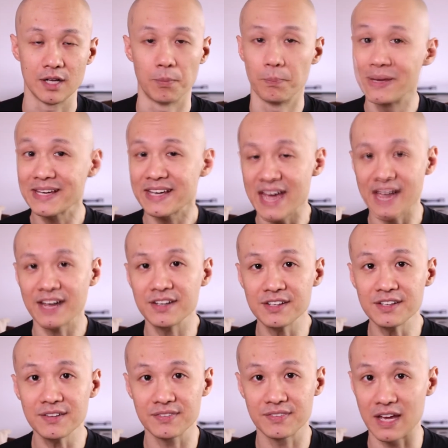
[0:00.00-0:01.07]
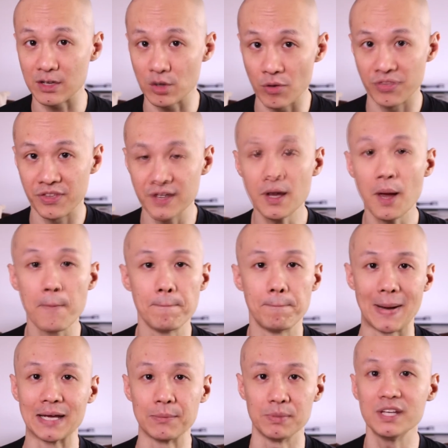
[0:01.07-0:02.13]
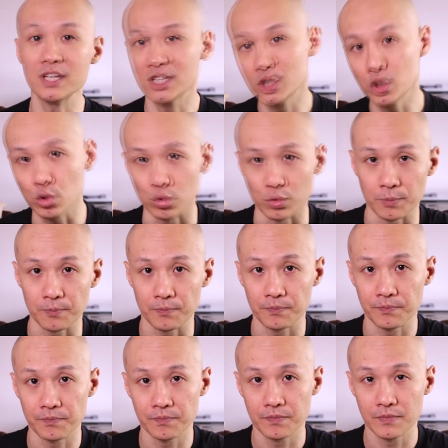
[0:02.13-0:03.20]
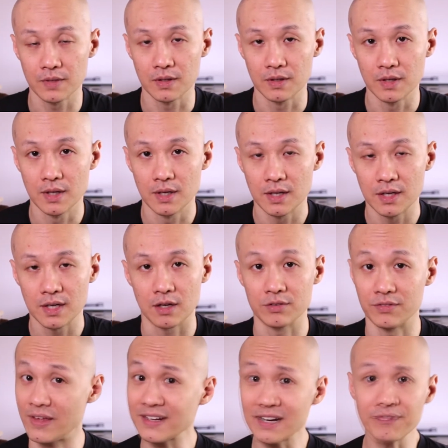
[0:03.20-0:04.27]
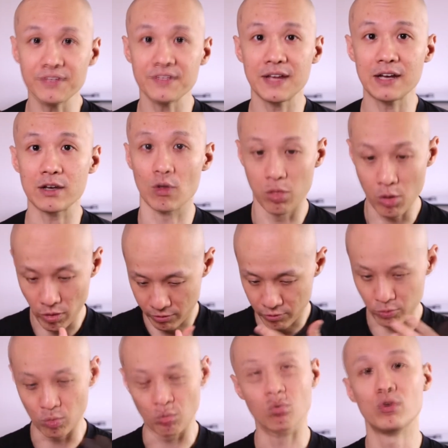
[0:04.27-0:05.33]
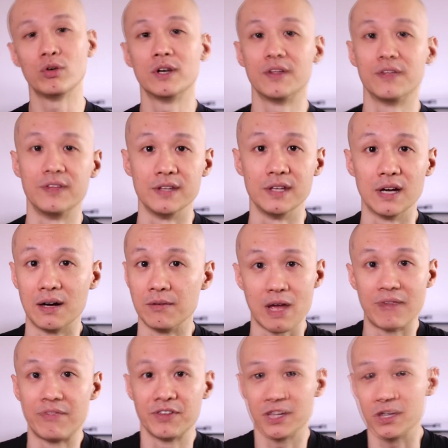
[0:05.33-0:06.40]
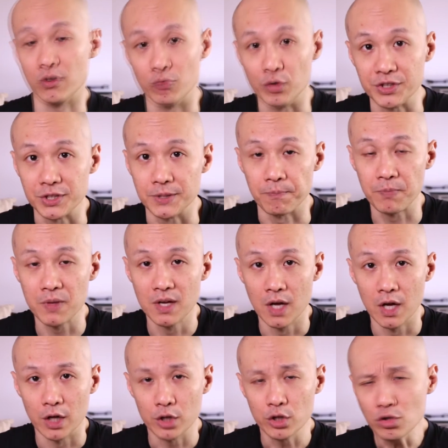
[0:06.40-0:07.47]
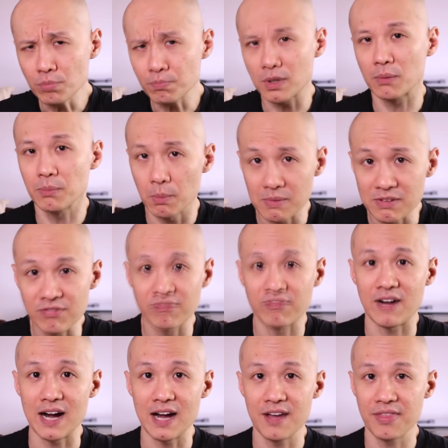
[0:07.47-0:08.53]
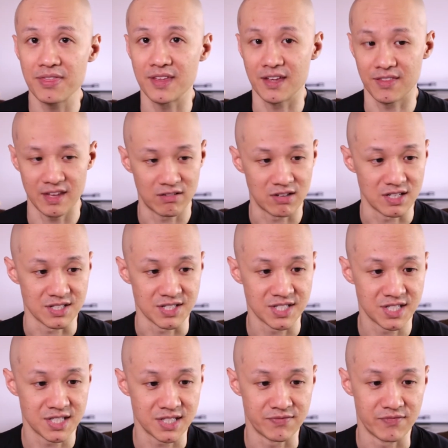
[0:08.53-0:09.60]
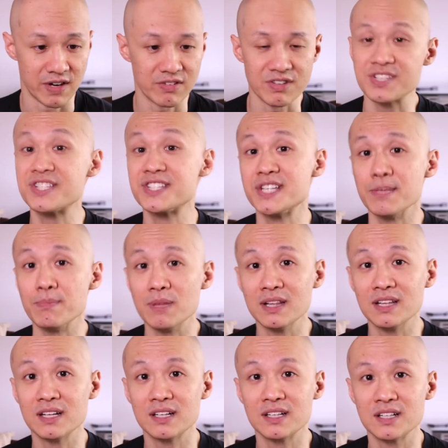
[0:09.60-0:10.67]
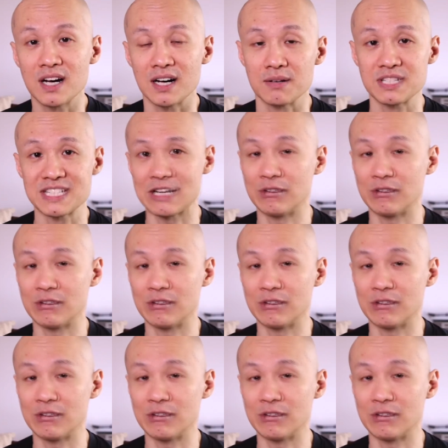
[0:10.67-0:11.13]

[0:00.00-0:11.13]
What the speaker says: Now, pick any that you think might be you. Now, then after that, you look through everything you've written. You'll probably find that there are very similar